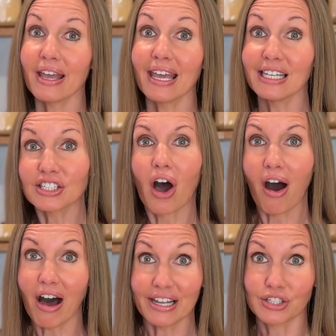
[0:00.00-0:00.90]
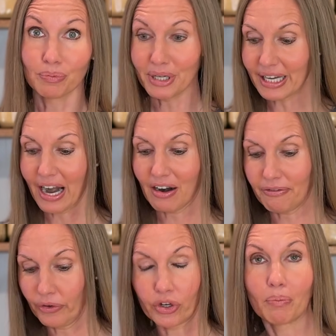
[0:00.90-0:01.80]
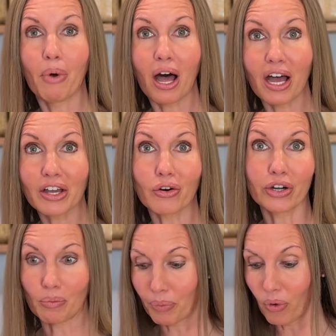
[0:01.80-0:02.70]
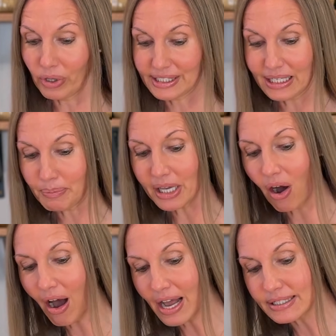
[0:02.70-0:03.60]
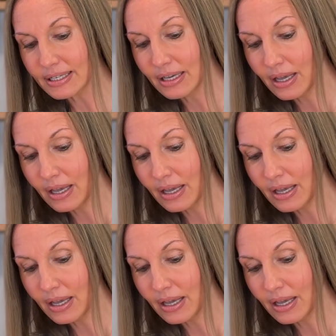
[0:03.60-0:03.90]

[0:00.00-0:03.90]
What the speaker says: It's hot, so be careful. Your mug or your bowl is gonna be hot.